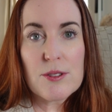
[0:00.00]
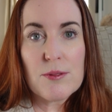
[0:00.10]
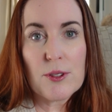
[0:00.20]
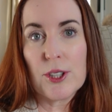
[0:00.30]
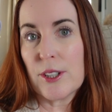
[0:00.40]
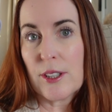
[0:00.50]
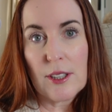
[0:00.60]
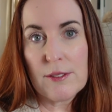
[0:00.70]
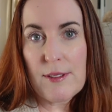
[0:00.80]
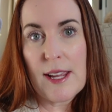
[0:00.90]
for a
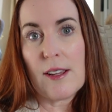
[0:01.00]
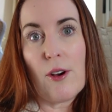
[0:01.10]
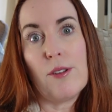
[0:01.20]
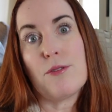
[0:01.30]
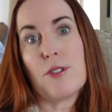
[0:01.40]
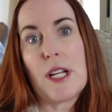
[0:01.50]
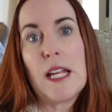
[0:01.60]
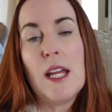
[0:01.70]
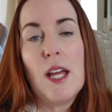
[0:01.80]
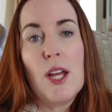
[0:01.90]
fake olive tree.
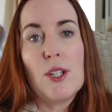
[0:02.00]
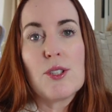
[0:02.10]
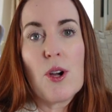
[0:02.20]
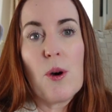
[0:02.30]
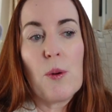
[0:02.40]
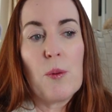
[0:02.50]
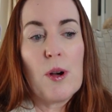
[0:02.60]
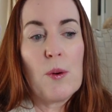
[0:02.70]
So